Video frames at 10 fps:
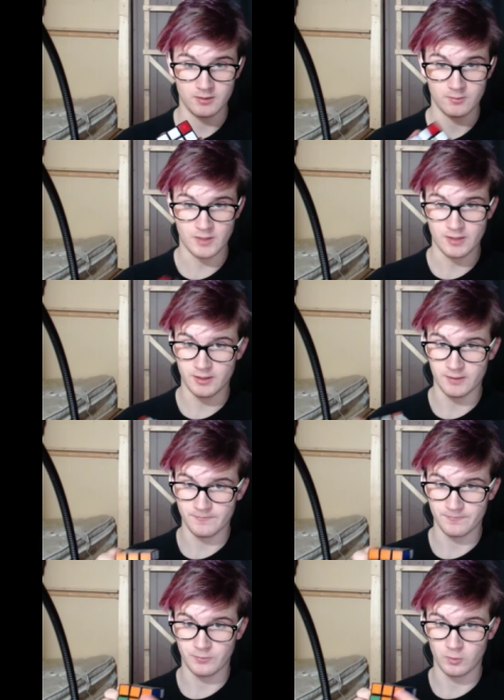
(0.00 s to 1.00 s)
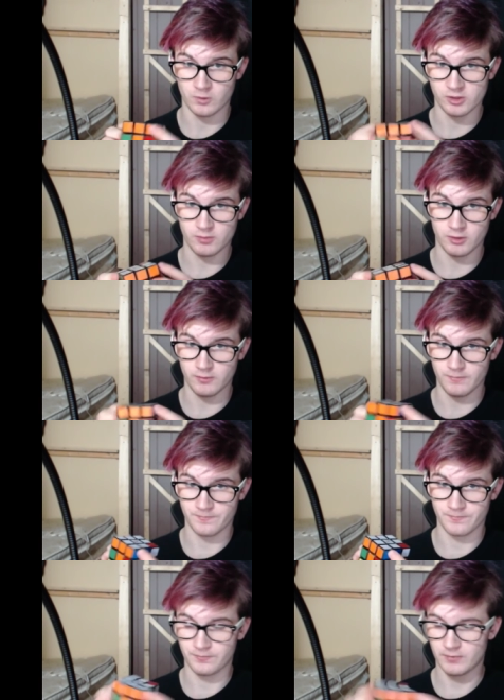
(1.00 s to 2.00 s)
right there, orange and blue.
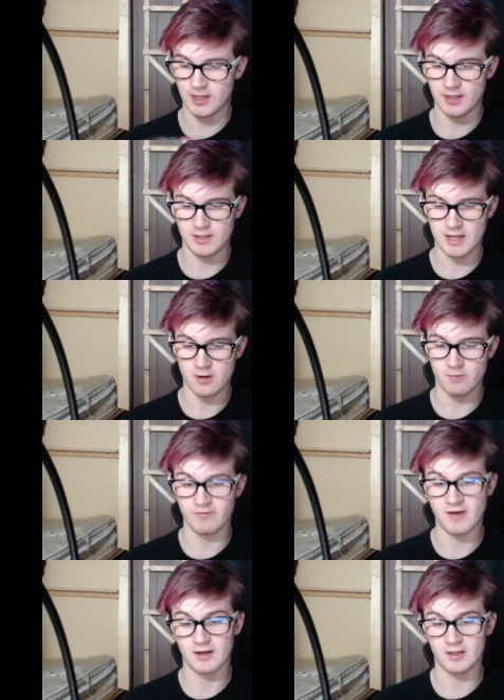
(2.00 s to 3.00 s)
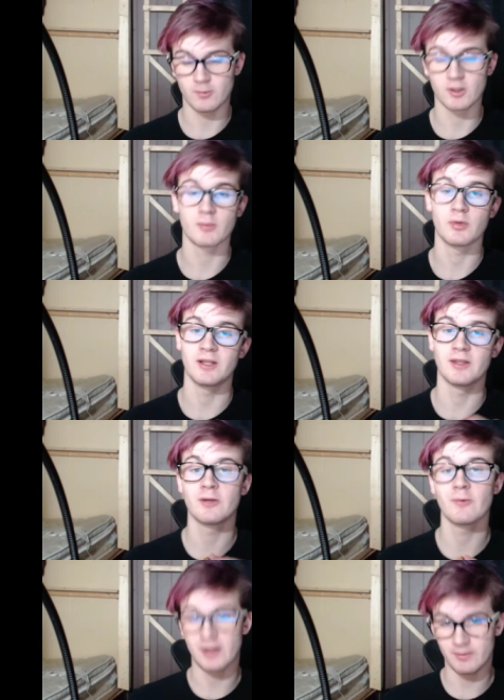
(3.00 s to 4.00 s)
And now finally we're going to put in
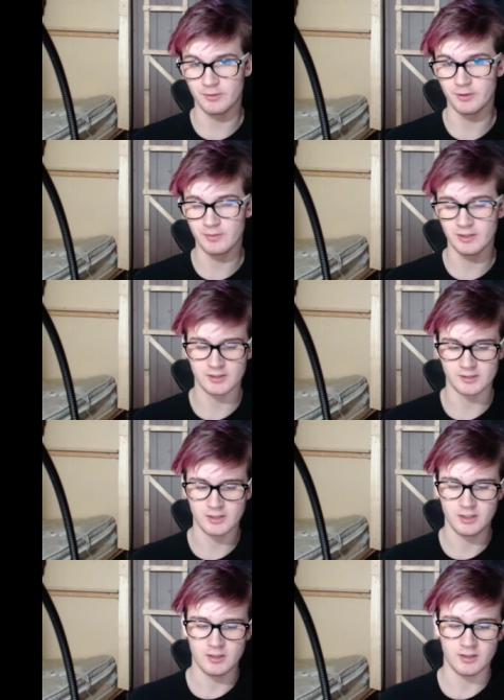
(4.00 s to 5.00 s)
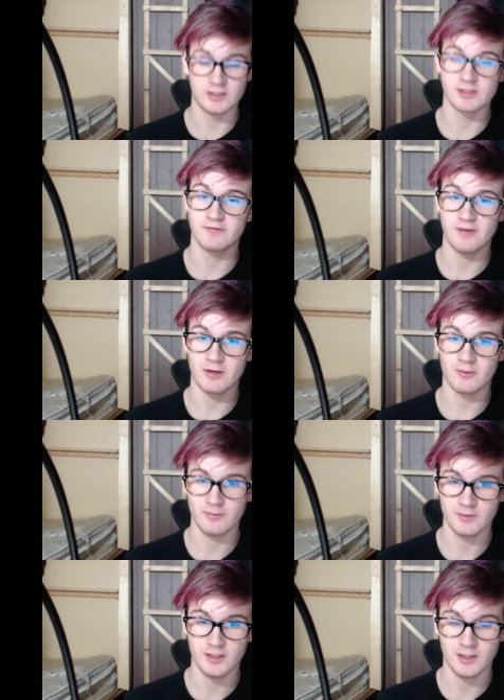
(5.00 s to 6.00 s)
the red and blue because it is the final
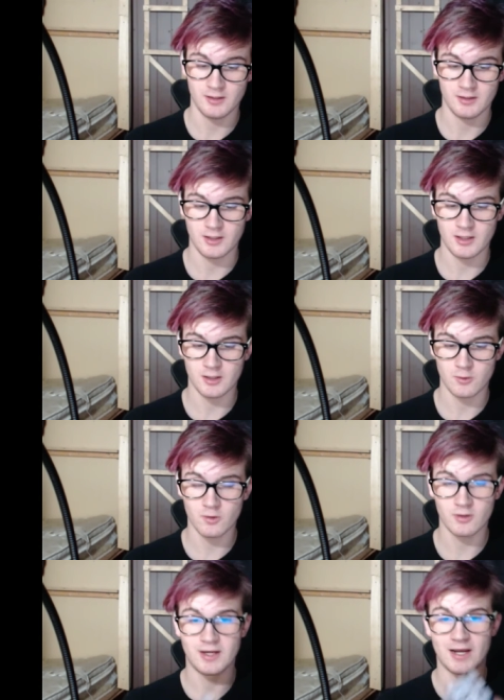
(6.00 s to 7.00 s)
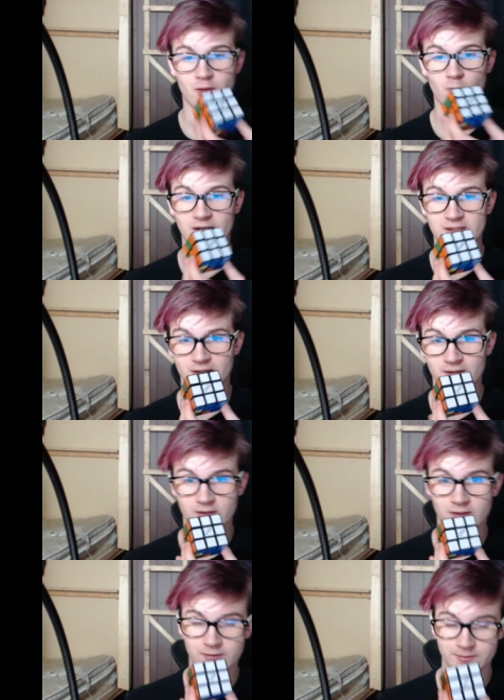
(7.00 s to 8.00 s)
uh, corner. And now the white side is
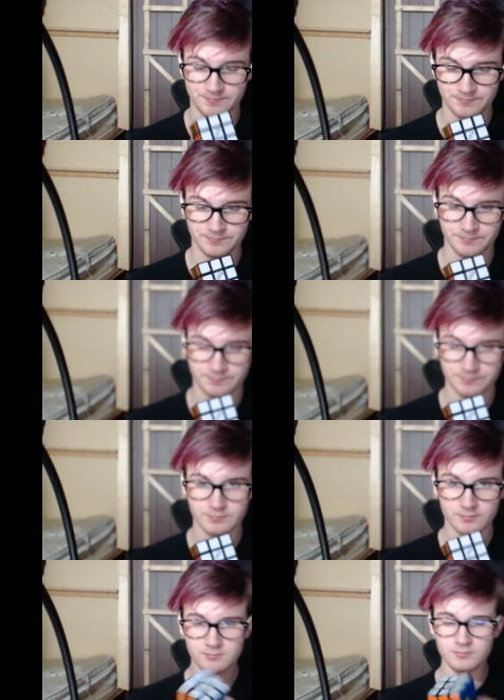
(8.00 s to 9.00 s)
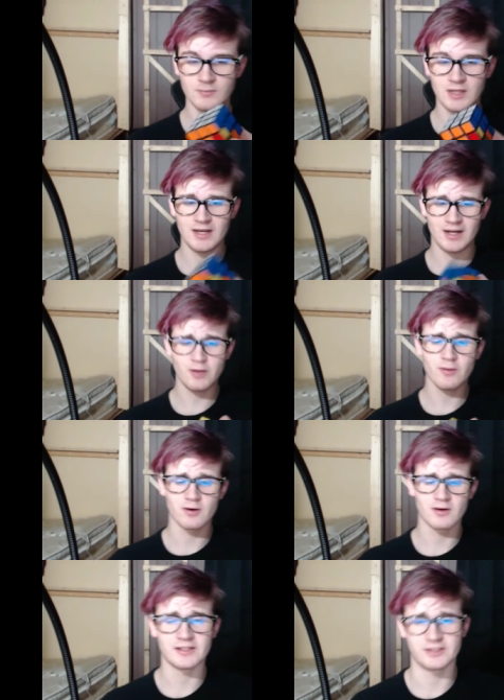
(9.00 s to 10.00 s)
solved. And I know there
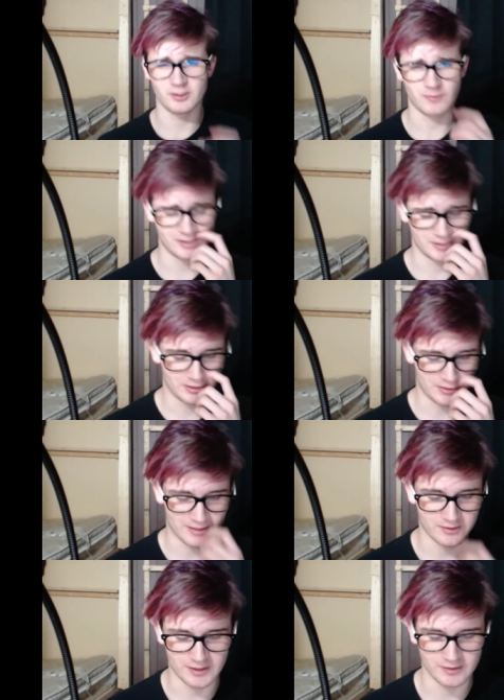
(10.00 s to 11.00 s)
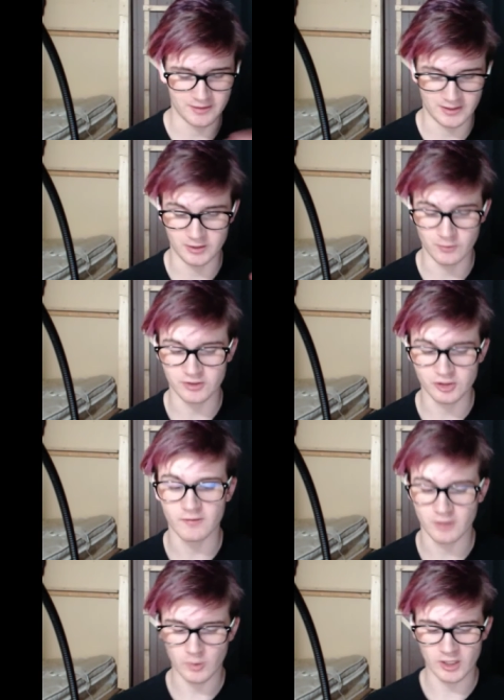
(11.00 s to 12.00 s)
are easier ways to do that, that, that you can
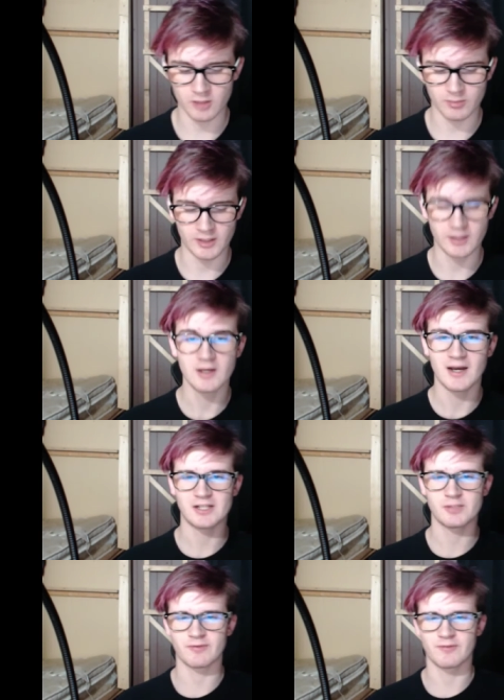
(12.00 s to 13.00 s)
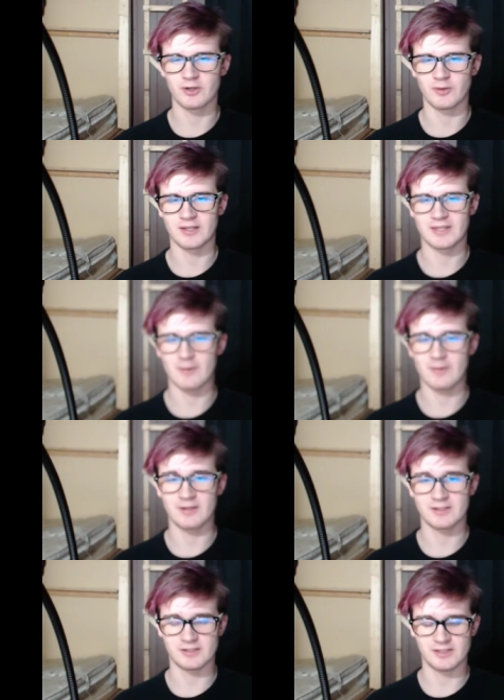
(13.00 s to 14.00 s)
solve it quicker, but I just prefer doing it that way
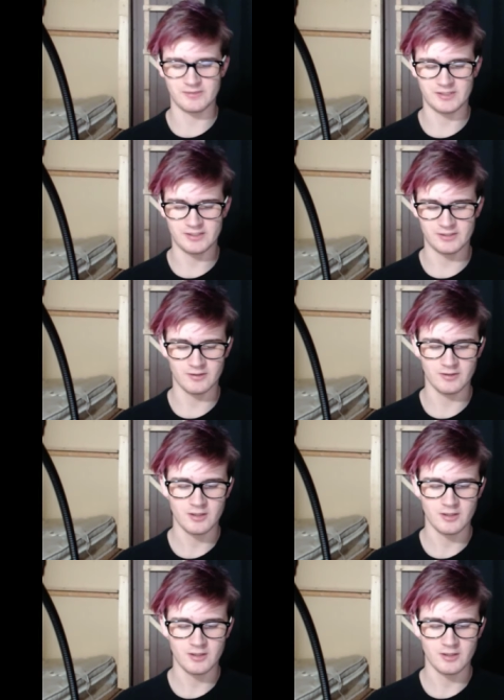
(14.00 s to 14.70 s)
because it seems easier.